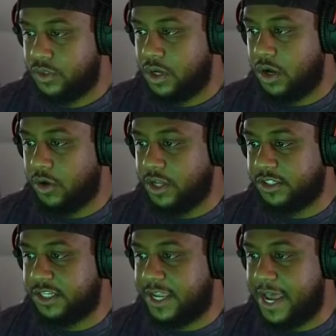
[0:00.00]
Uh-oh,
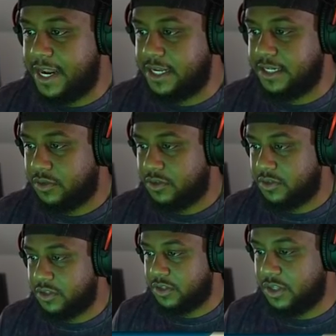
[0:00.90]
there's the cannon.
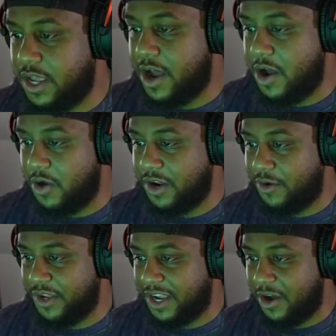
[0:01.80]
Yo,
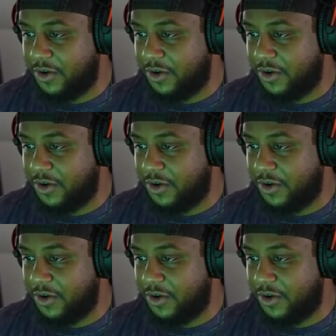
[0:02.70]
there we go.